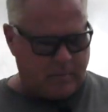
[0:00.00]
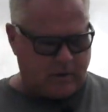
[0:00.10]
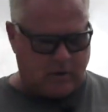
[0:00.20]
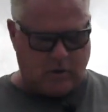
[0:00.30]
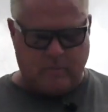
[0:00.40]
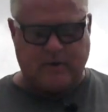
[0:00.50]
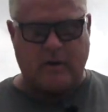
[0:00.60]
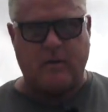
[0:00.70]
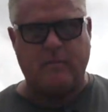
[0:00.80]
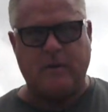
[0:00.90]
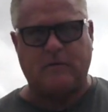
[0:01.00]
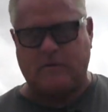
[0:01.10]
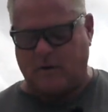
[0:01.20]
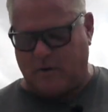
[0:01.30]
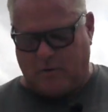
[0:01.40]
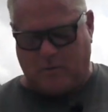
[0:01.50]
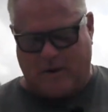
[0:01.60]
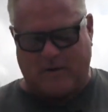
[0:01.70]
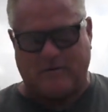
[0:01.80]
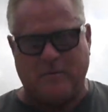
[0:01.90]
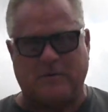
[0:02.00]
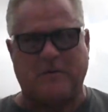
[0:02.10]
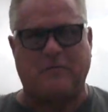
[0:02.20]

cubes out of the mix here. Somebody's going to